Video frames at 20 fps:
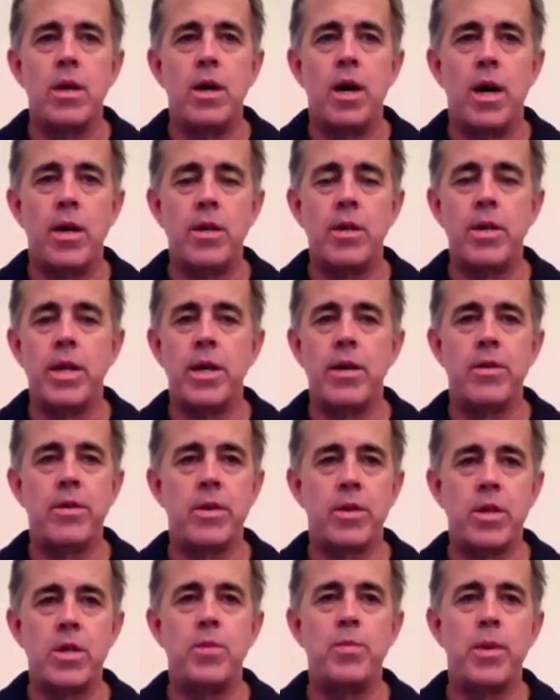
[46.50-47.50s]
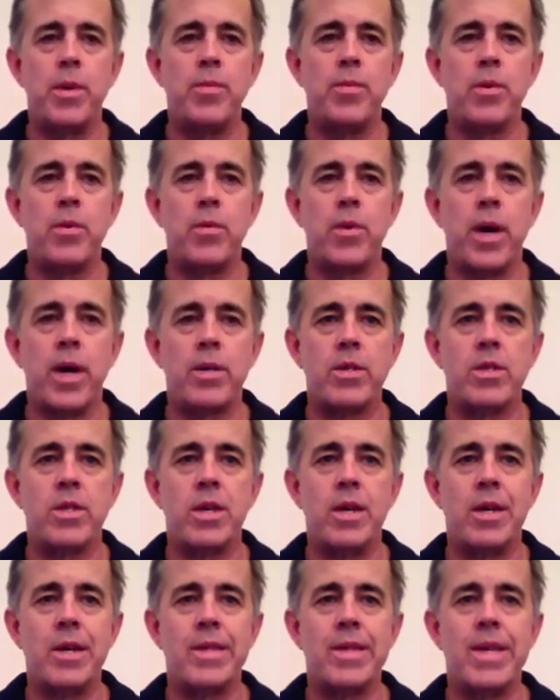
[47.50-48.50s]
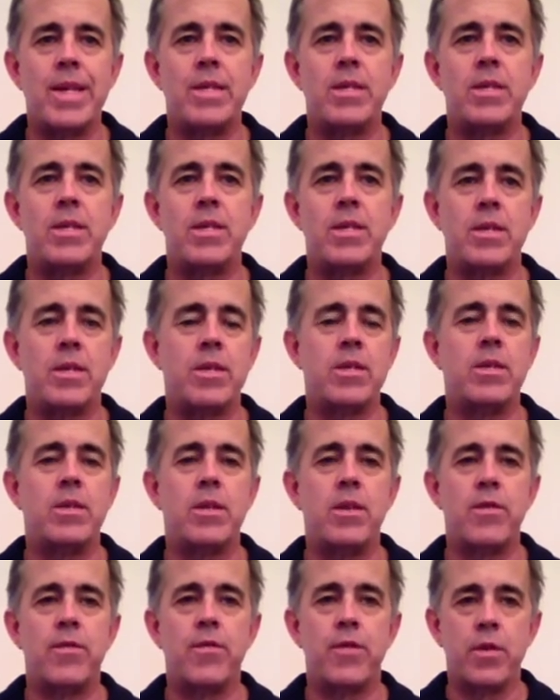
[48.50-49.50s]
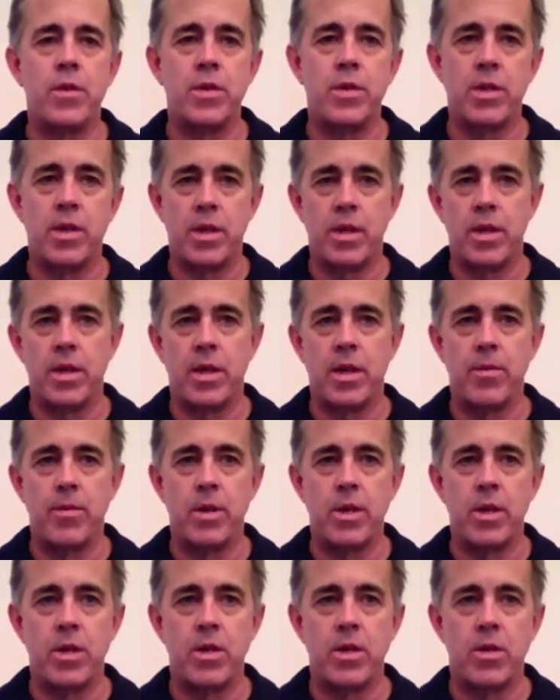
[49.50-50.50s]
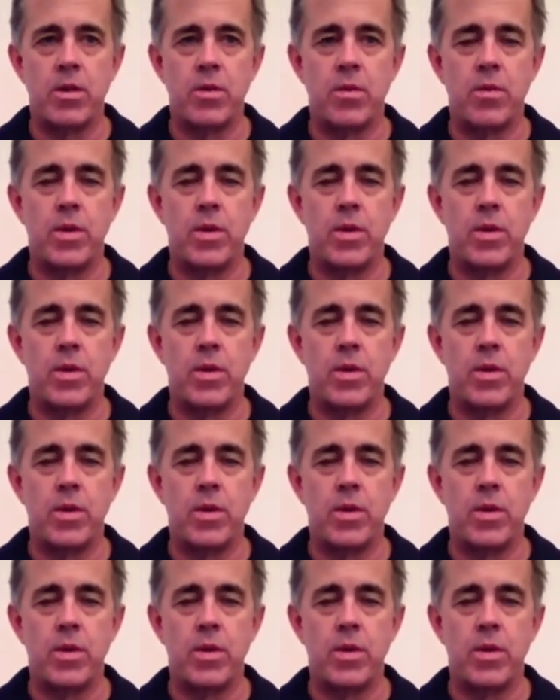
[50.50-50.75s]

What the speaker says: on the letter, that these people are rock solid. That's the first thing that I'm going to do.